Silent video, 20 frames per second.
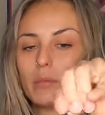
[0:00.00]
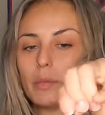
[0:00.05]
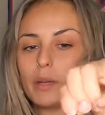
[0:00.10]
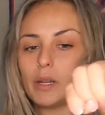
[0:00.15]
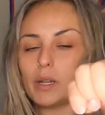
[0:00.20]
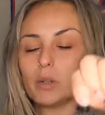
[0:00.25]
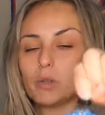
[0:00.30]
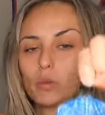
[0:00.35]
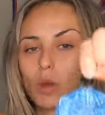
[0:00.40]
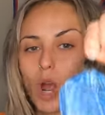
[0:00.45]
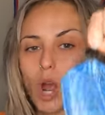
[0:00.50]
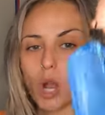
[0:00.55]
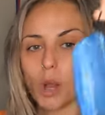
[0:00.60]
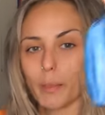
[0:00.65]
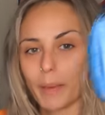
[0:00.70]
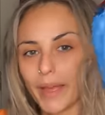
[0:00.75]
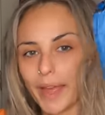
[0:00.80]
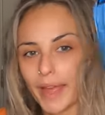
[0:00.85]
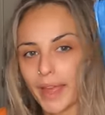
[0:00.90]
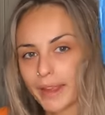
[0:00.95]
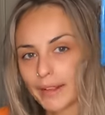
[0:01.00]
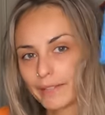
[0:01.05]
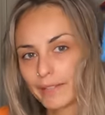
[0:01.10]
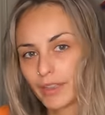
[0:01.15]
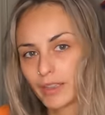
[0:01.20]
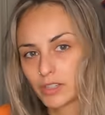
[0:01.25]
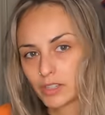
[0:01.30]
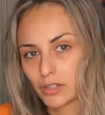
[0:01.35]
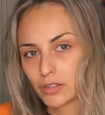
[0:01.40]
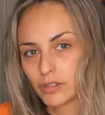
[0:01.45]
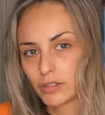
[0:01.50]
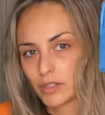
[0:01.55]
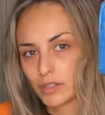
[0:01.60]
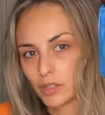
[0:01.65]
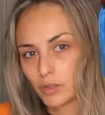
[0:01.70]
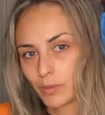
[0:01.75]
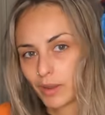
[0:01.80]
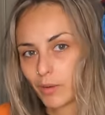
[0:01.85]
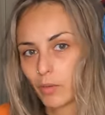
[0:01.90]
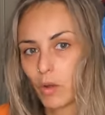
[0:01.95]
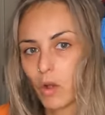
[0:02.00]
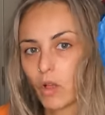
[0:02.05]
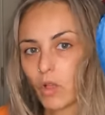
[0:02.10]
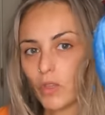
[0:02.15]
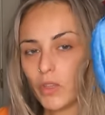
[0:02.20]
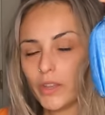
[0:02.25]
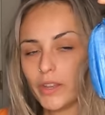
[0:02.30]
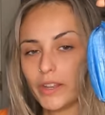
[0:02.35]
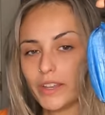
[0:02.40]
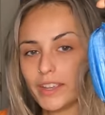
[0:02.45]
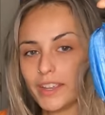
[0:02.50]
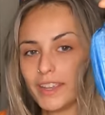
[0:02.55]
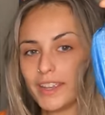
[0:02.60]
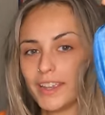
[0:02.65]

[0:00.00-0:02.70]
bear rock bag that turned into my wallet.